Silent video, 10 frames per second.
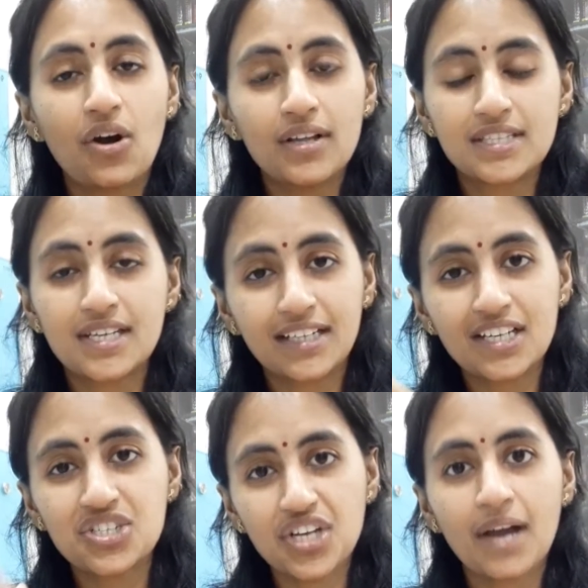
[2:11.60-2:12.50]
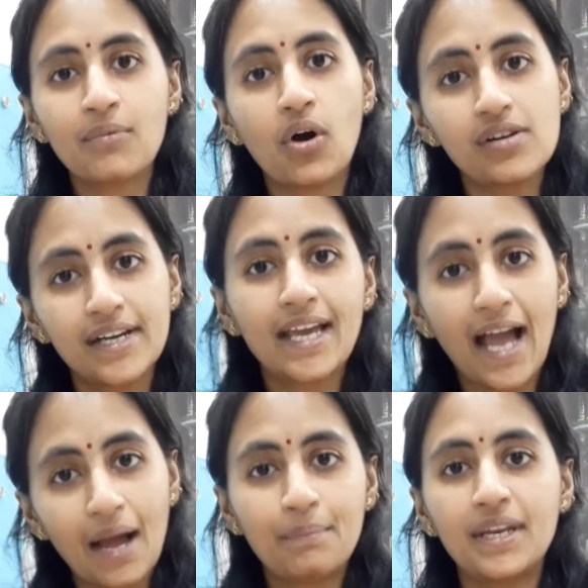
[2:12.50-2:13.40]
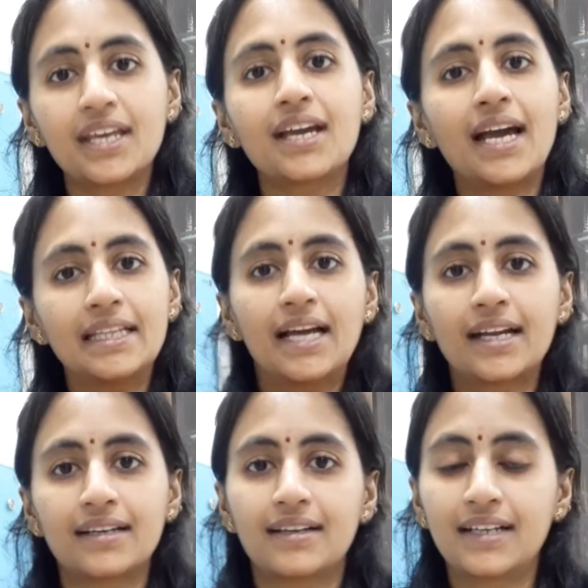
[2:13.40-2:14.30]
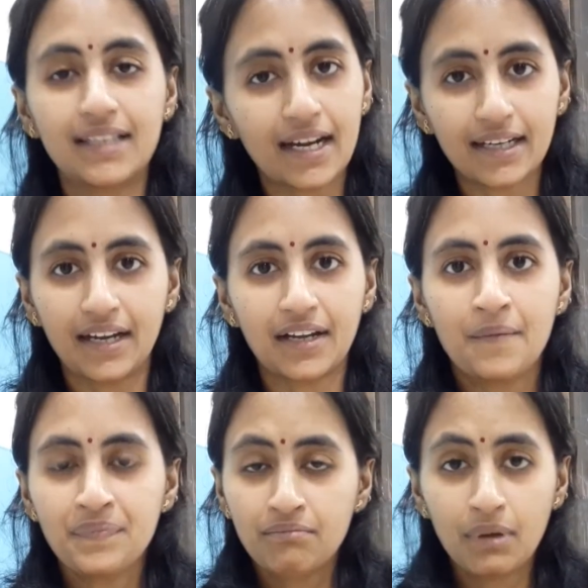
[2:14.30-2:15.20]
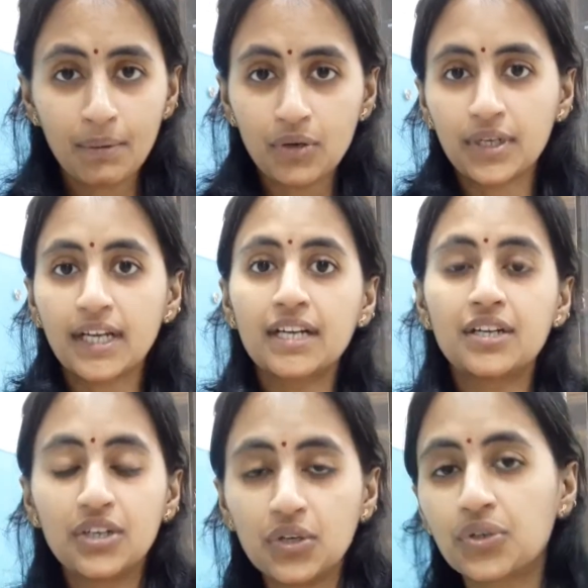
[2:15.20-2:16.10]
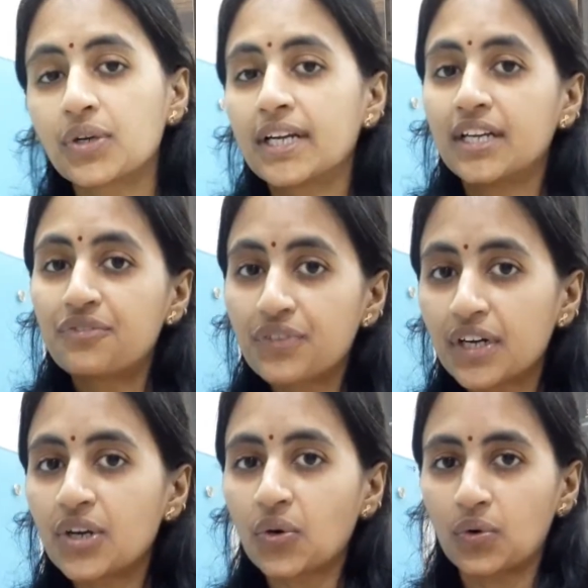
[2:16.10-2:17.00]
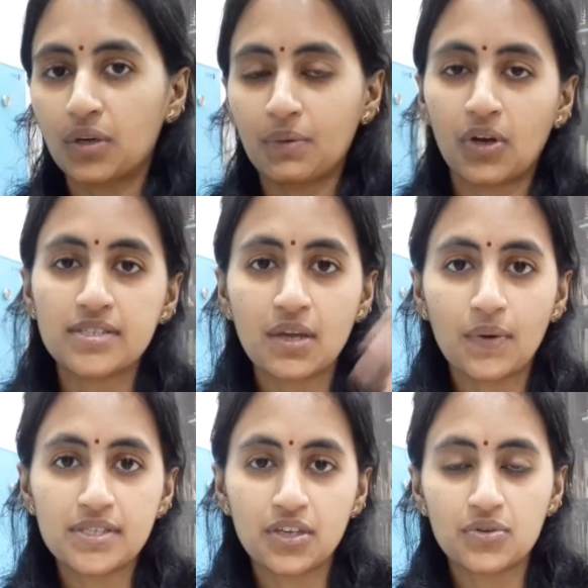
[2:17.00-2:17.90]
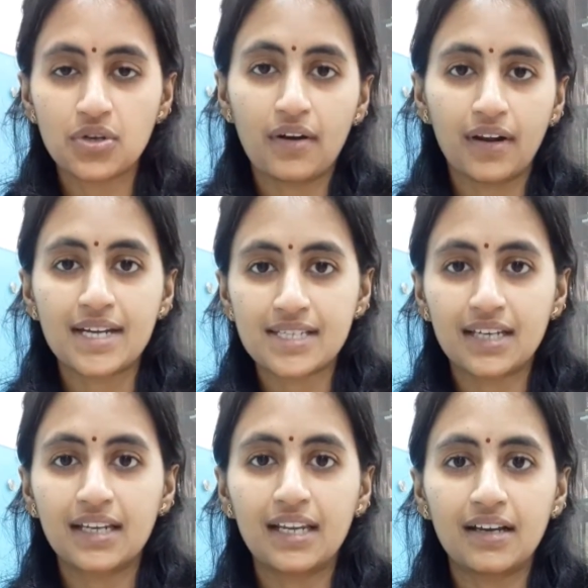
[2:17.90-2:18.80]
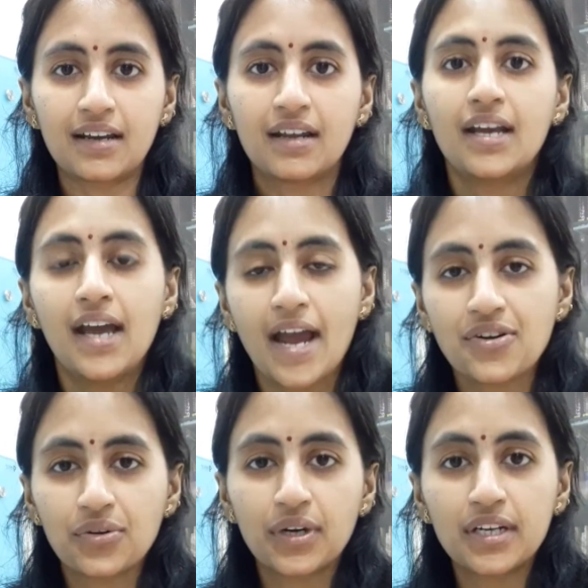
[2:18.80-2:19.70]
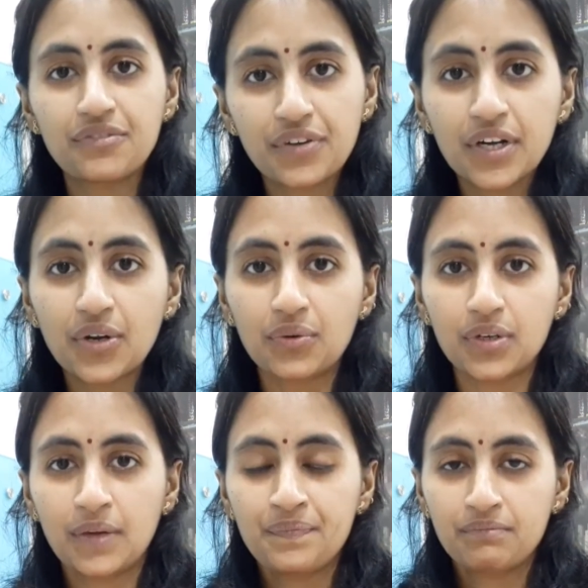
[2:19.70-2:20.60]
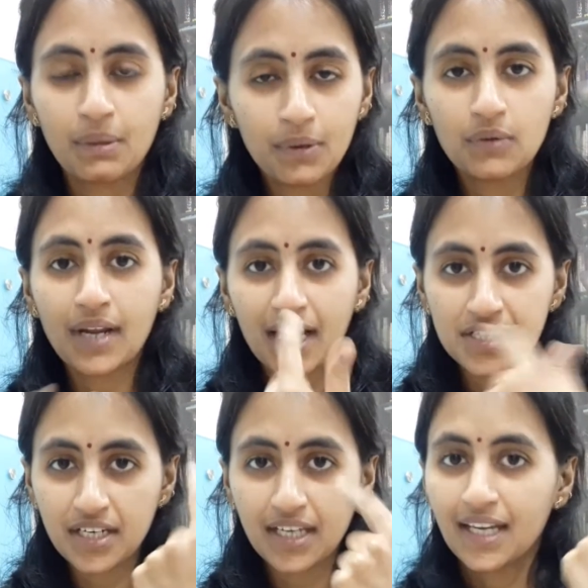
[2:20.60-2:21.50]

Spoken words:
certain jam already happening in that end. Maybe you took a different route because you saw a red signal here and you took a different route. Maybe you were actually